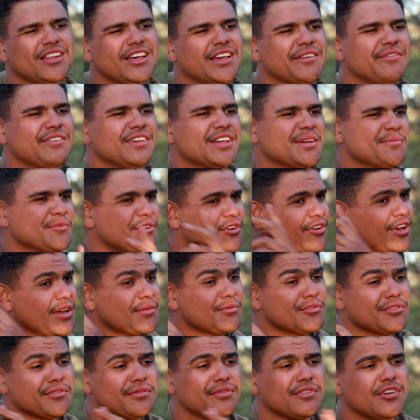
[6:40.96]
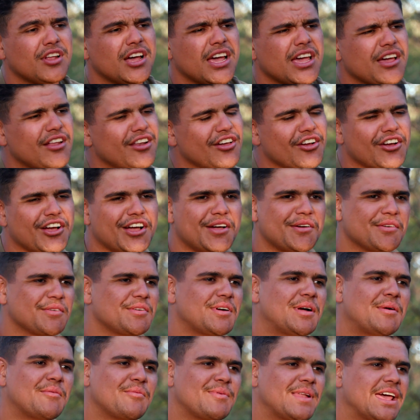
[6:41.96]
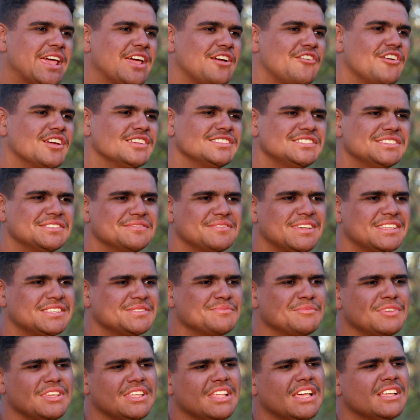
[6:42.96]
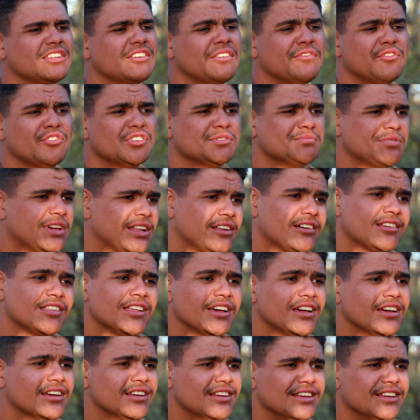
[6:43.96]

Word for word: oh, I think I'm a grub once. I, I, I play aggressive, that's me. I've always played like that.